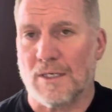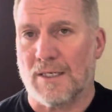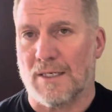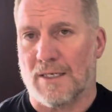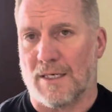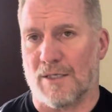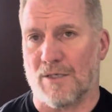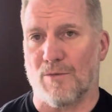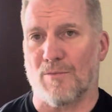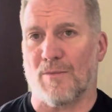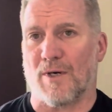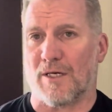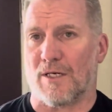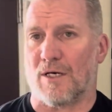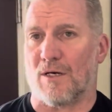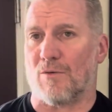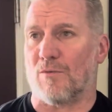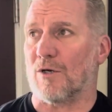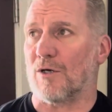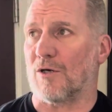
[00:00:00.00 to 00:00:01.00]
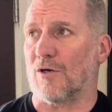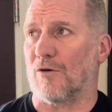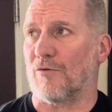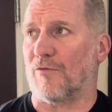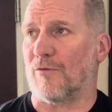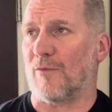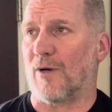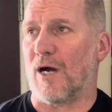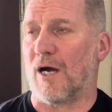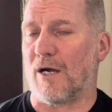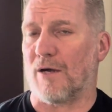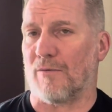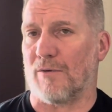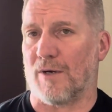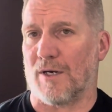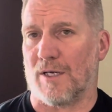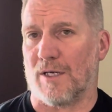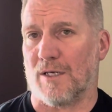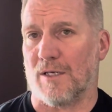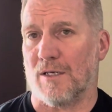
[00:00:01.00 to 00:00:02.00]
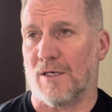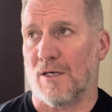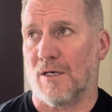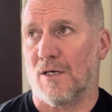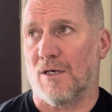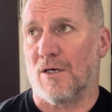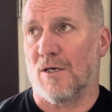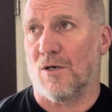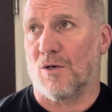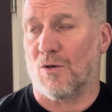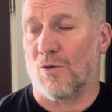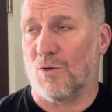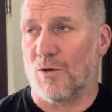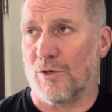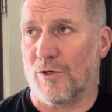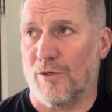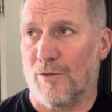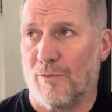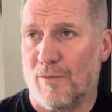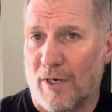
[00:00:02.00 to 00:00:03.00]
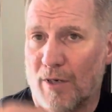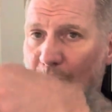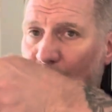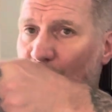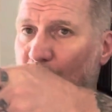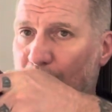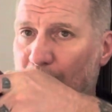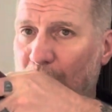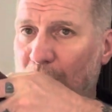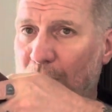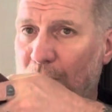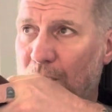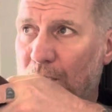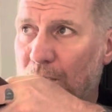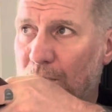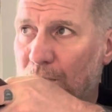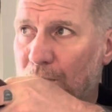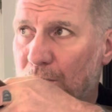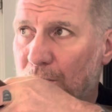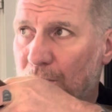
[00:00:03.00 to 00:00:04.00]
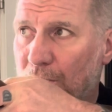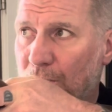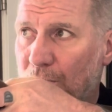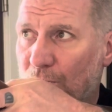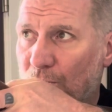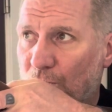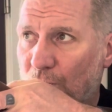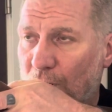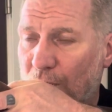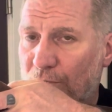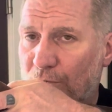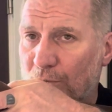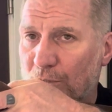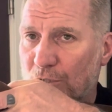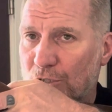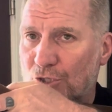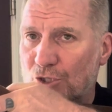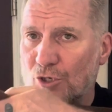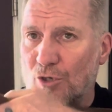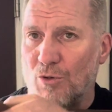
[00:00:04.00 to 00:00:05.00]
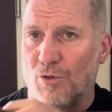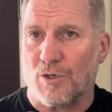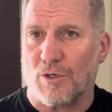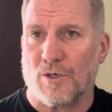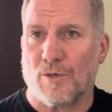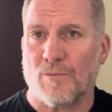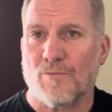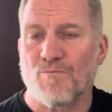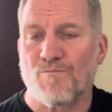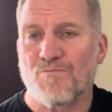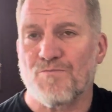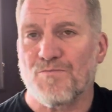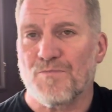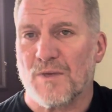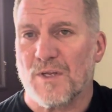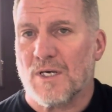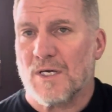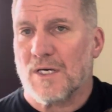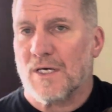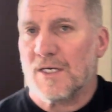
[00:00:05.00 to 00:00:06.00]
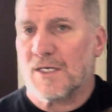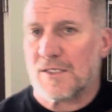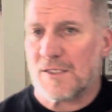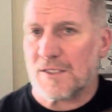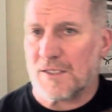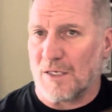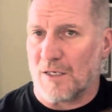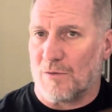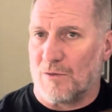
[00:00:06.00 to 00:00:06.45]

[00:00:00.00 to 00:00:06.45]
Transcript: and you might not want to go from high ready, or you might want to be rifle and shoulder, his thing